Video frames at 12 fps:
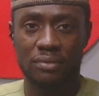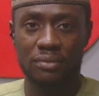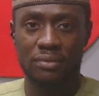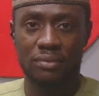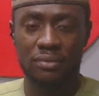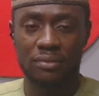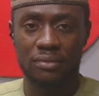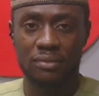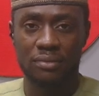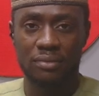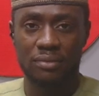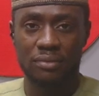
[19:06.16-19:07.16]

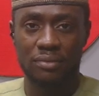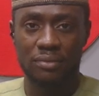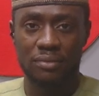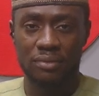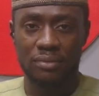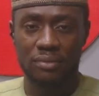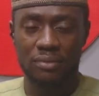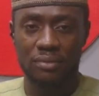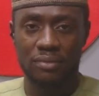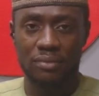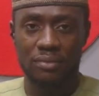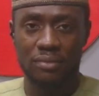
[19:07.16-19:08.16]

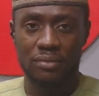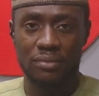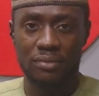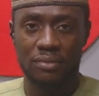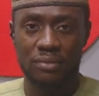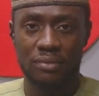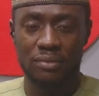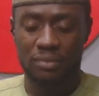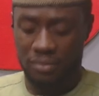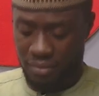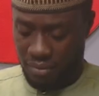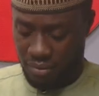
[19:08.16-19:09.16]

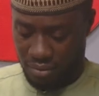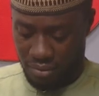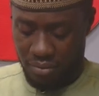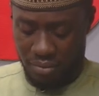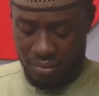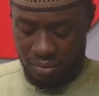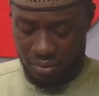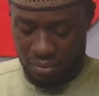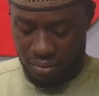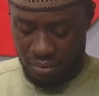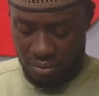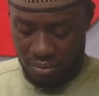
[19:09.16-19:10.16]

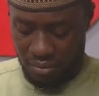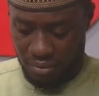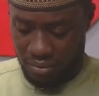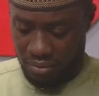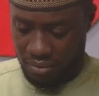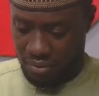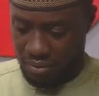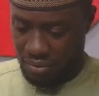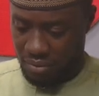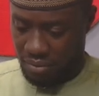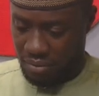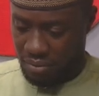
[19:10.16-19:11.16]

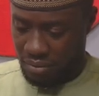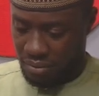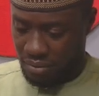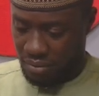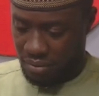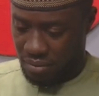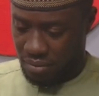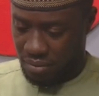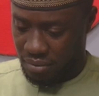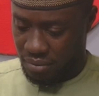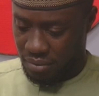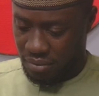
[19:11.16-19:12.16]

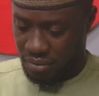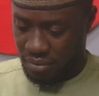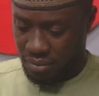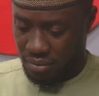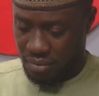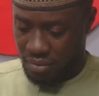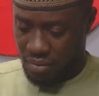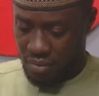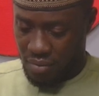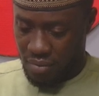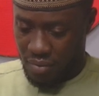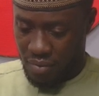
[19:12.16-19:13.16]

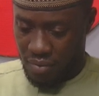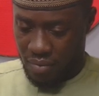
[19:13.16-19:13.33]
(not speaking)